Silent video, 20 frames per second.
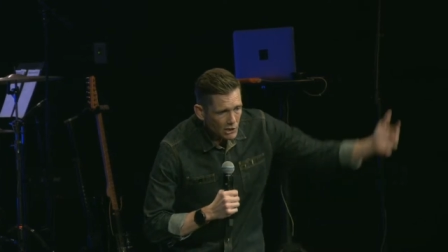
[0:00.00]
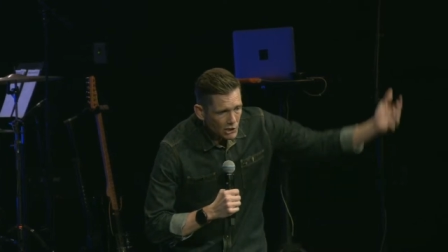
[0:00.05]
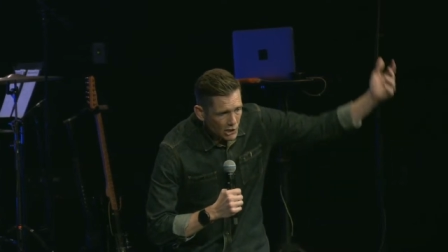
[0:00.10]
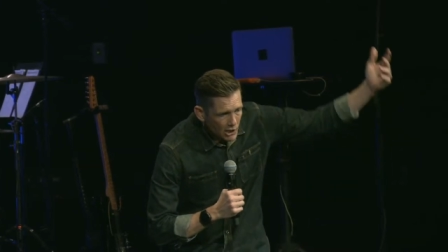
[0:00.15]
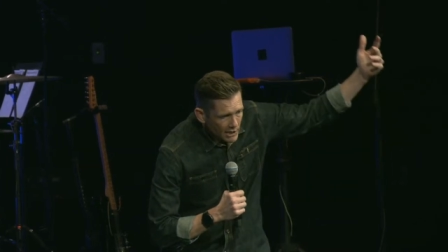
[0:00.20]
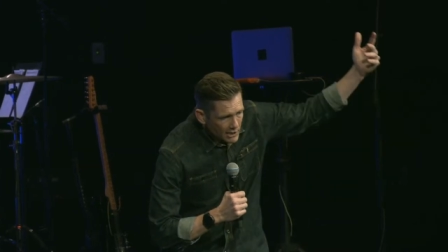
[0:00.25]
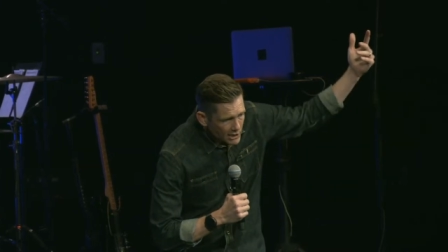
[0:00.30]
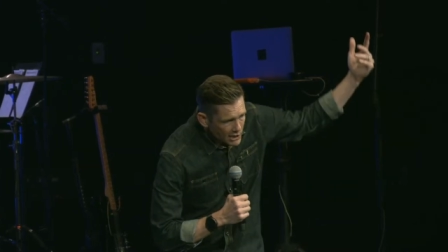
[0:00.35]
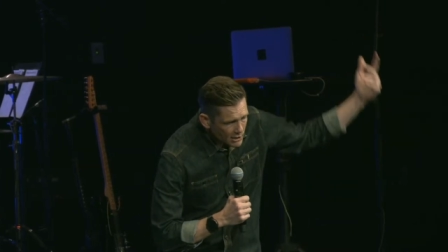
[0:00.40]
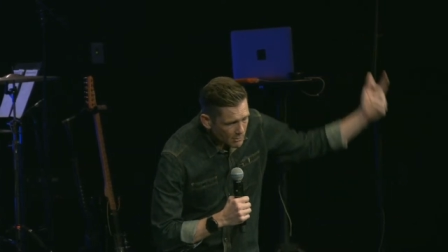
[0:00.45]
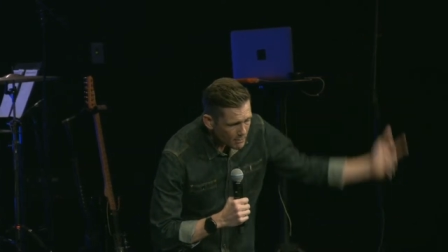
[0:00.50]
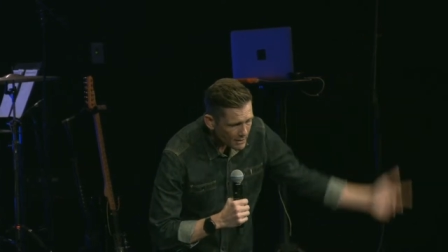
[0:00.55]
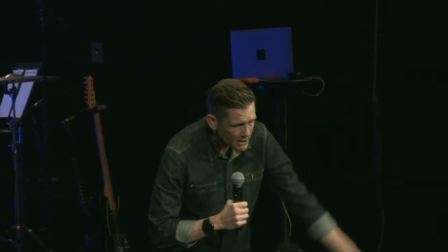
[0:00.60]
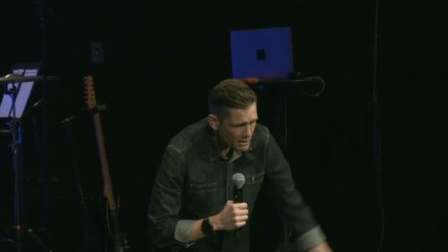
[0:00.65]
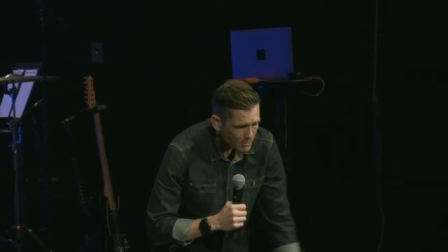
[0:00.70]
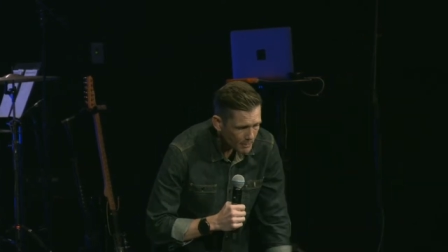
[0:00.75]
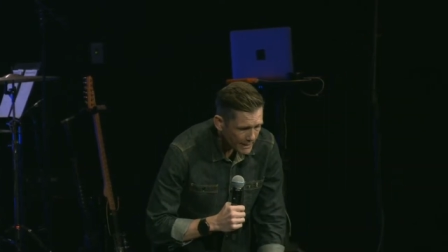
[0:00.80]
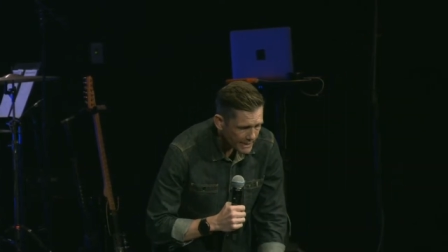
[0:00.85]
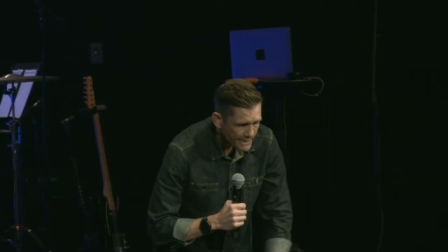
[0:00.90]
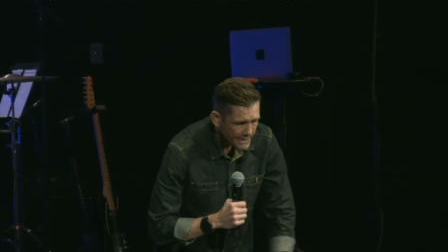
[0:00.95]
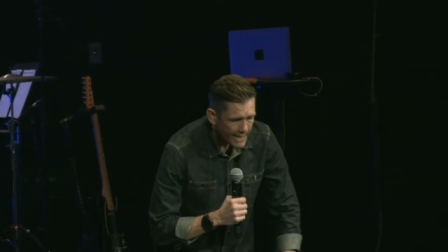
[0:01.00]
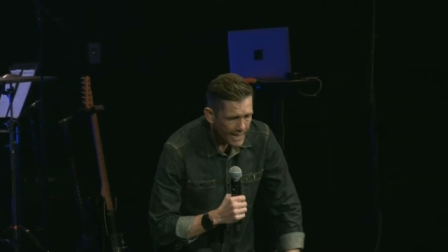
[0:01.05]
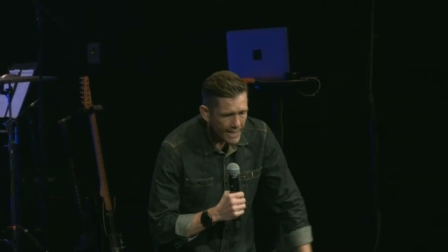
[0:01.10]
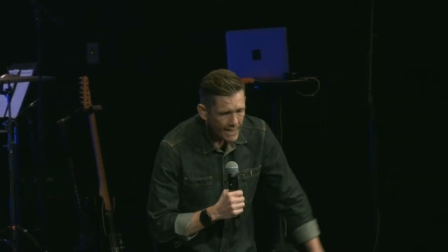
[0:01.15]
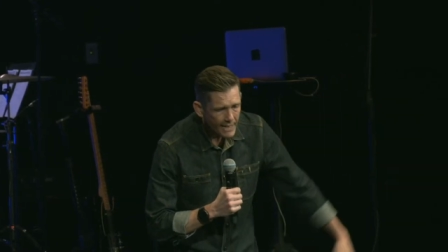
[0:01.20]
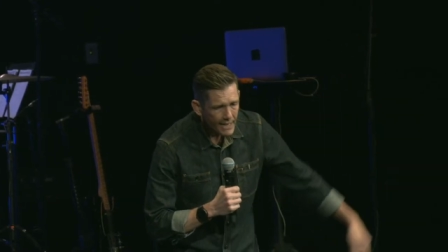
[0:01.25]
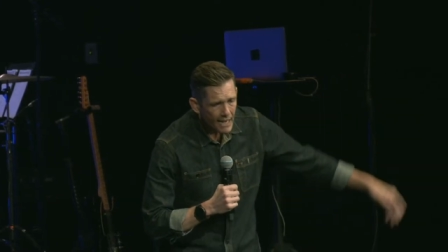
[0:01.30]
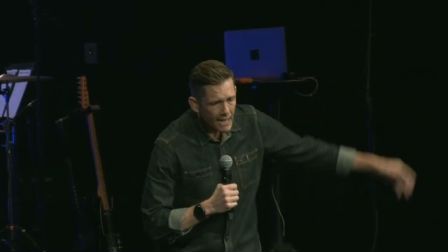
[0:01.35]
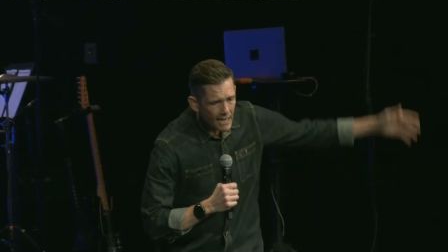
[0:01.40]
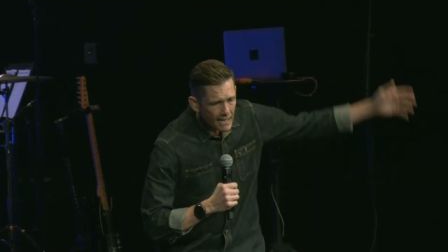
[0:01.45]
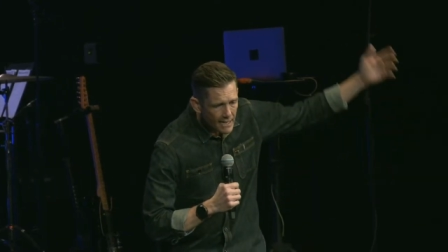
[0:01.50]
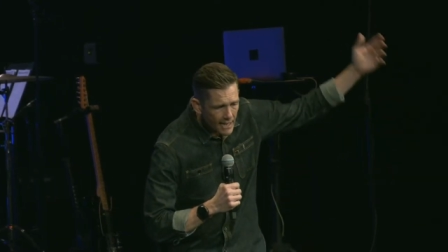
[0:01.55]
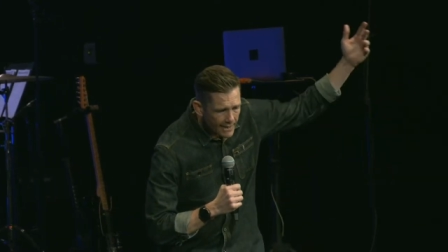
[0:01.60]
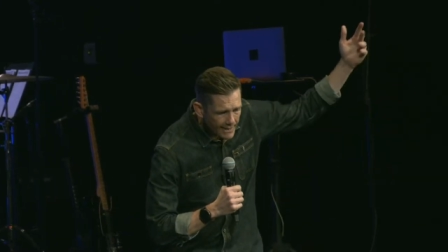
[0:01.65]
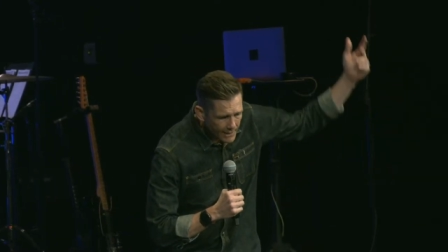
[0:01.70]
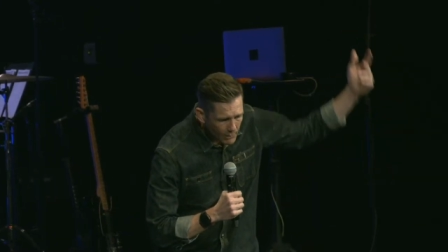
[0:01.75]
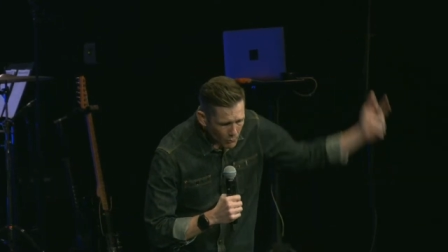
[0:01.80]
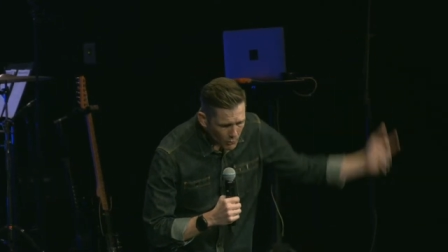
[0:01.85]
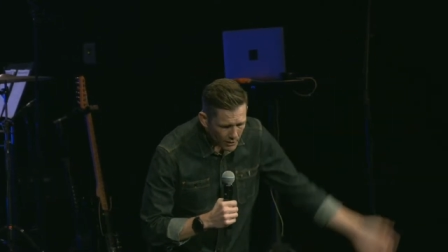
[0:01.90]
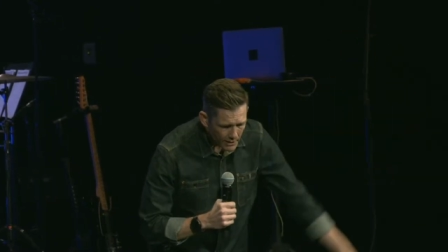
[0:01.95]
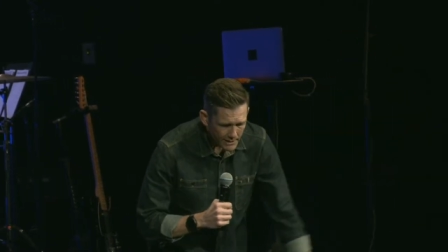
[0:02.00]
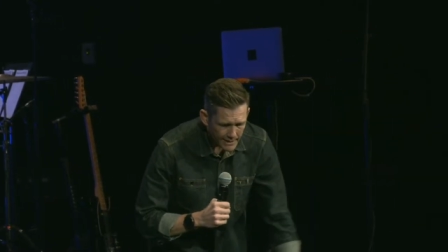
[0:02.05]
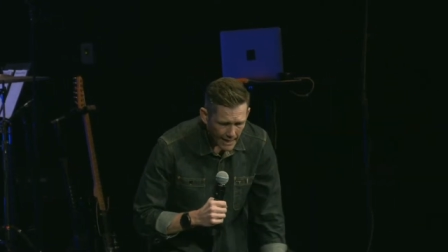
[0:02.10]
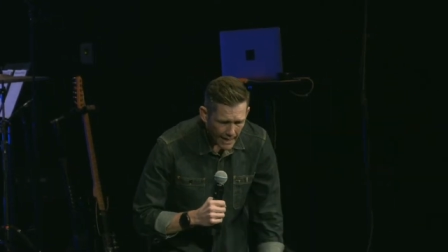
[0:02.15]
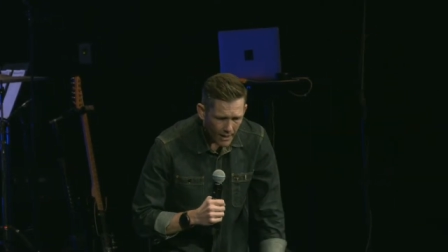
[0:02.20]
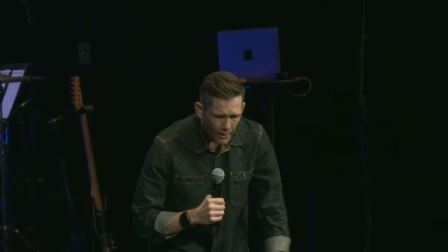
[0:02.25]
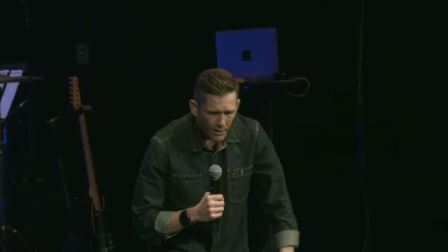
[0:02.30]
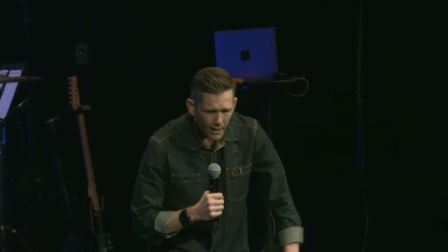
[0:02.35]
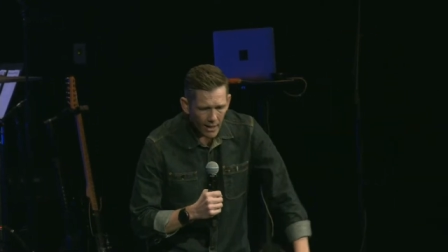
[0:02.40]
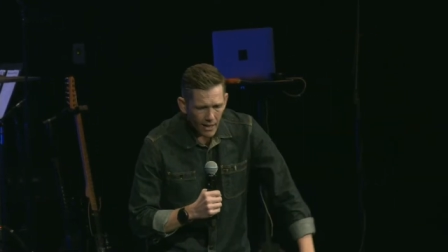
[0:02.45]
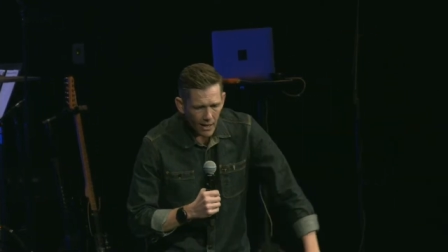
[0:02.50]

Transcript: Jesus must be dead. Nothing worked out.